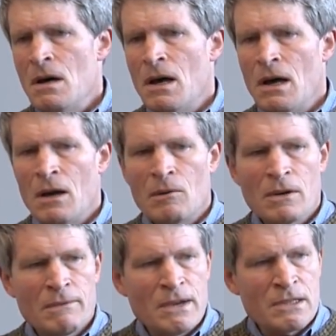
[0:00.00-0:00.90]
uh,
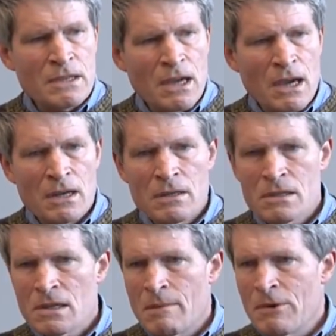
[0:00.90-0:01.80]
or investigate the
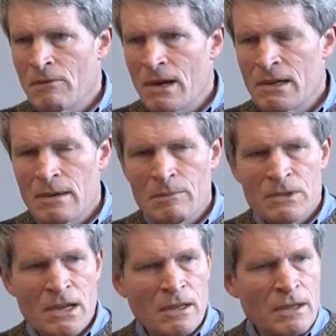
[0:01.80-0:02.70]
same uranium
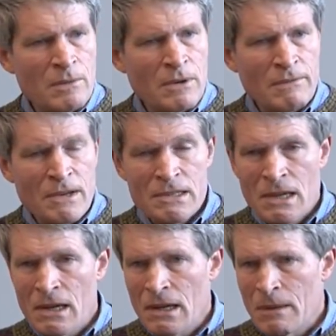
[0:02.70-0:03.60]
deal that we're
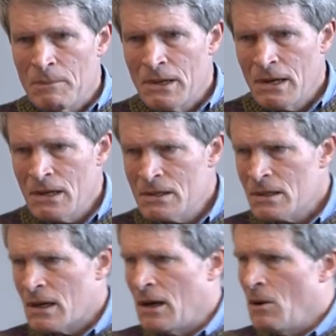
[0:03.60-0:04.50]
investigating a couple of years
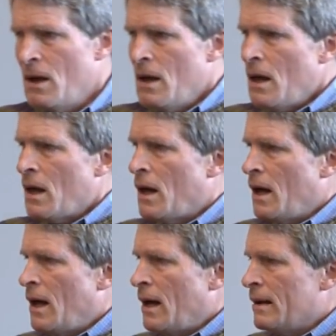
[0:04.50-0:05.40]
ago,
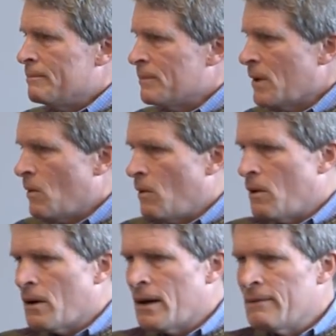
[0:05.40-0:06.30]
um, or